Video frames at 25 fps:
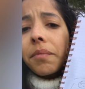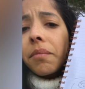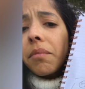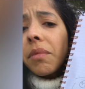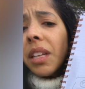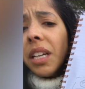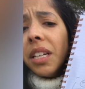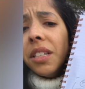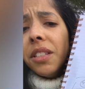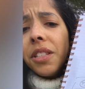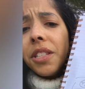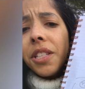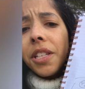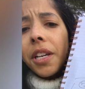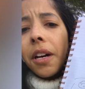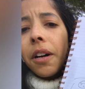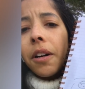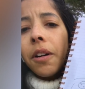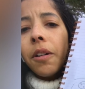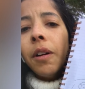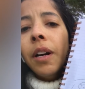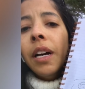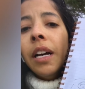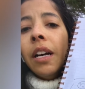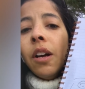And
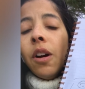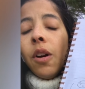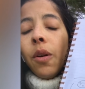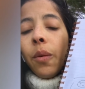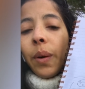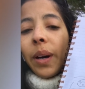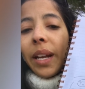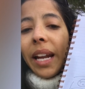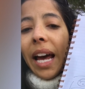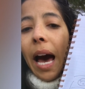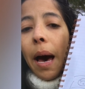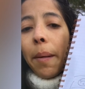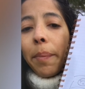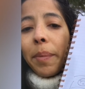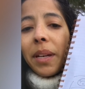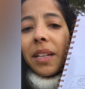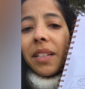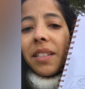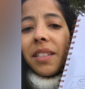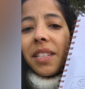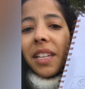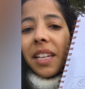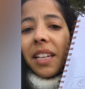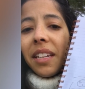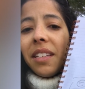so what
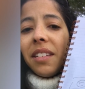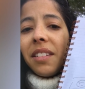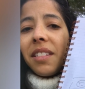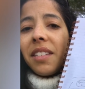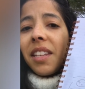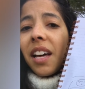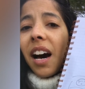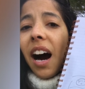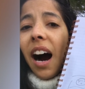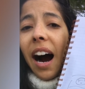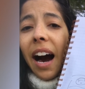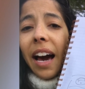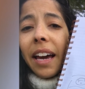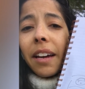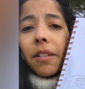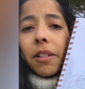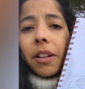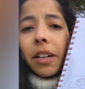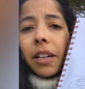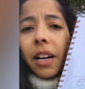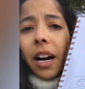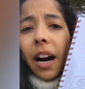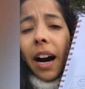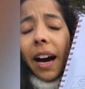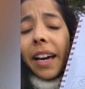happens is the
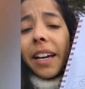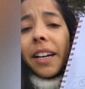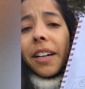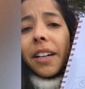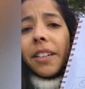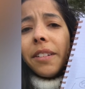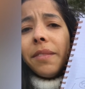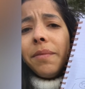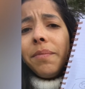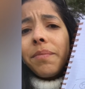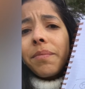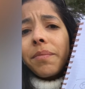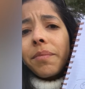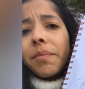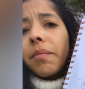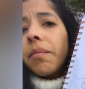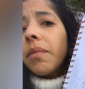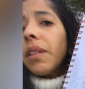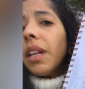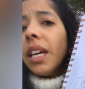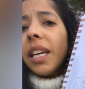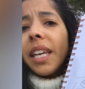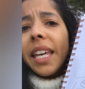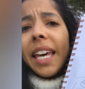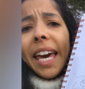iron
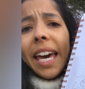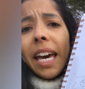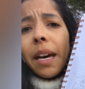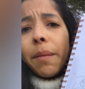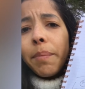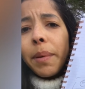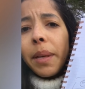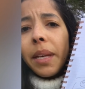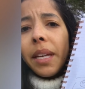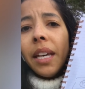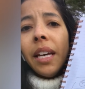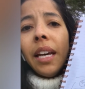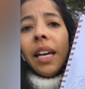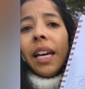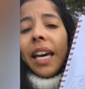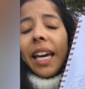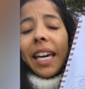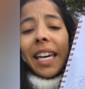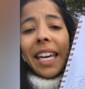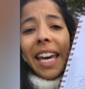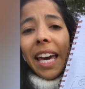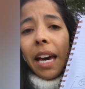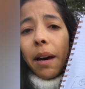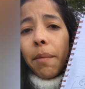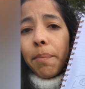can't
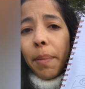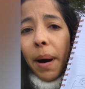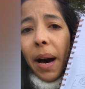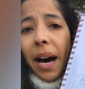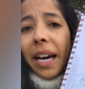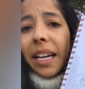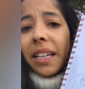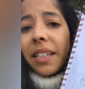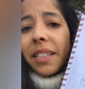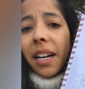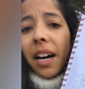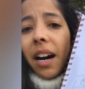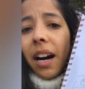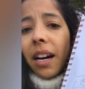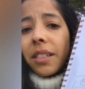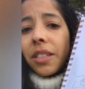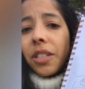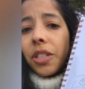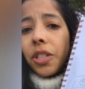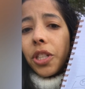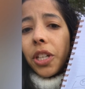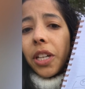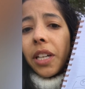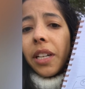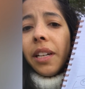bind to
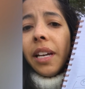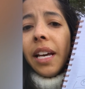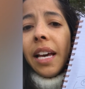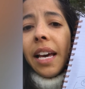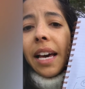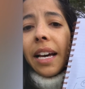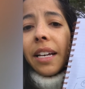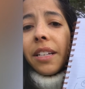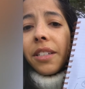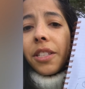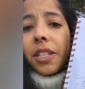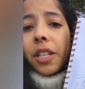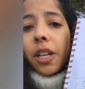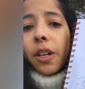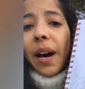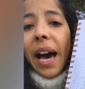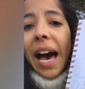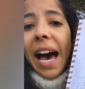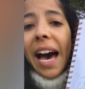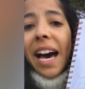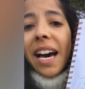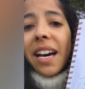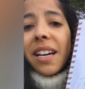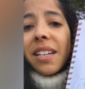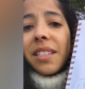oxygen. And so
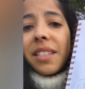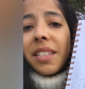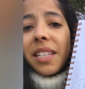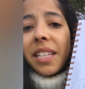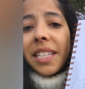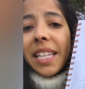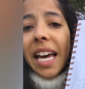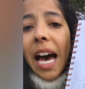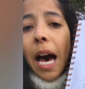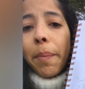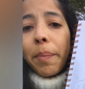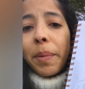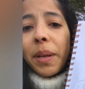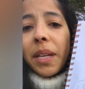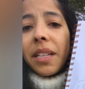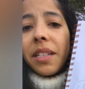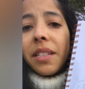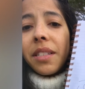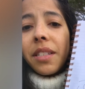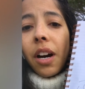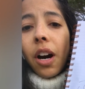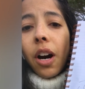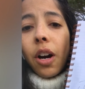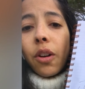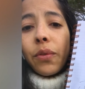as this happens,
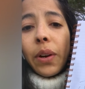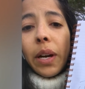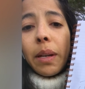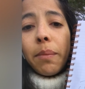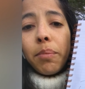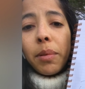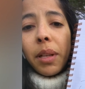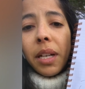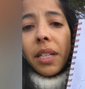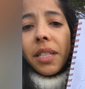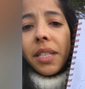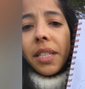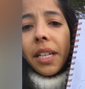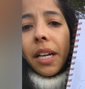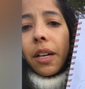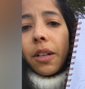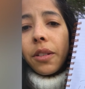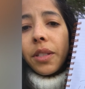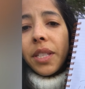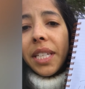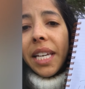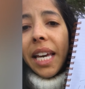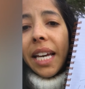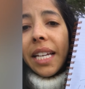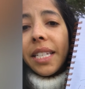our red blood
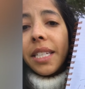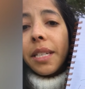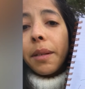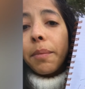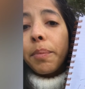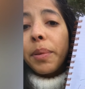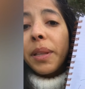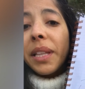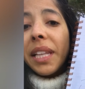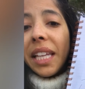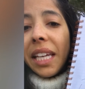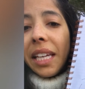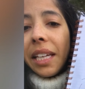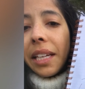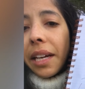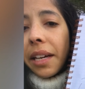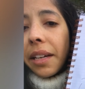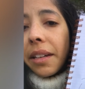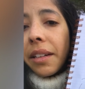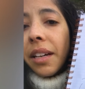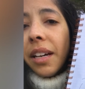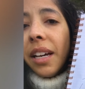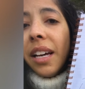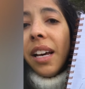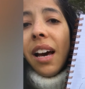cells get depleted
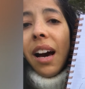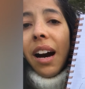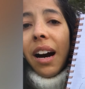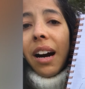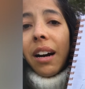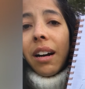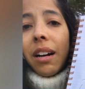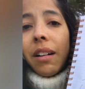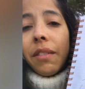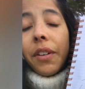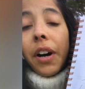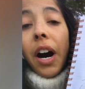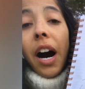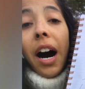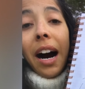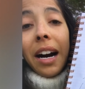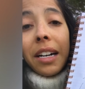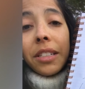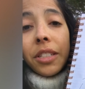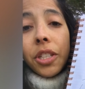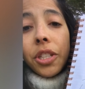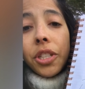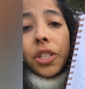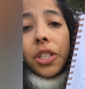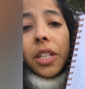of
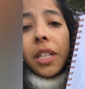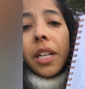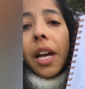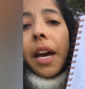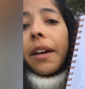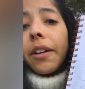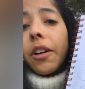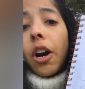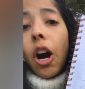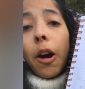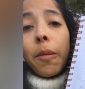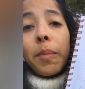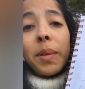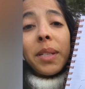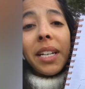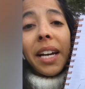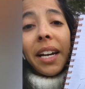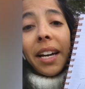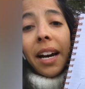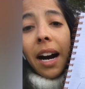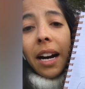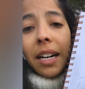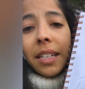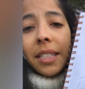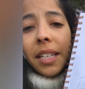oxygen and carbon
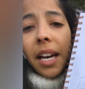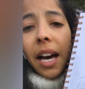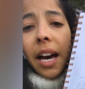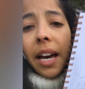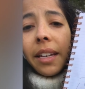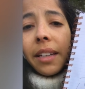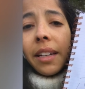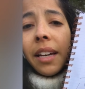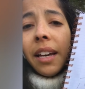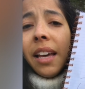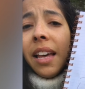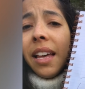dioxide.